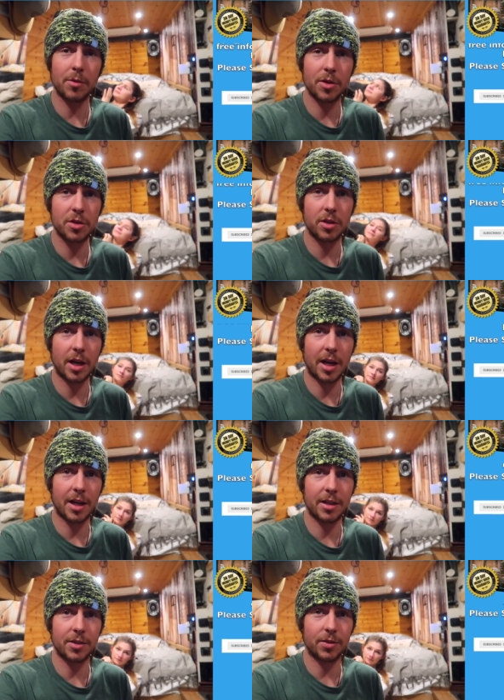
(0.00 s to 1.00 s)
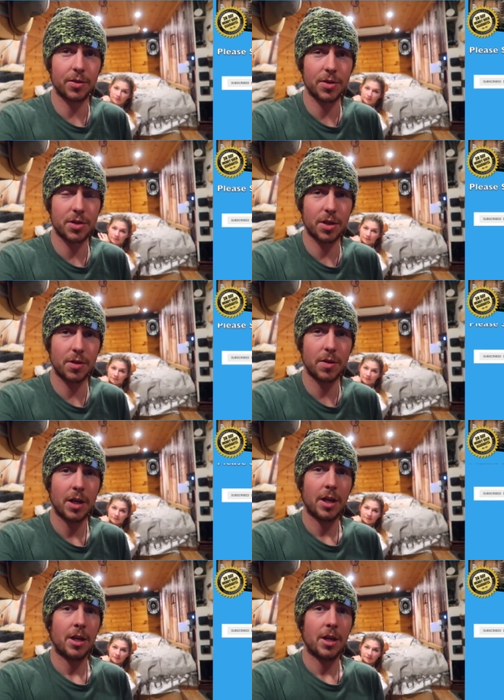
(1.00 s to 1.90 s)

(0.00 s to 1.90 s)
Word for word: more sun, and also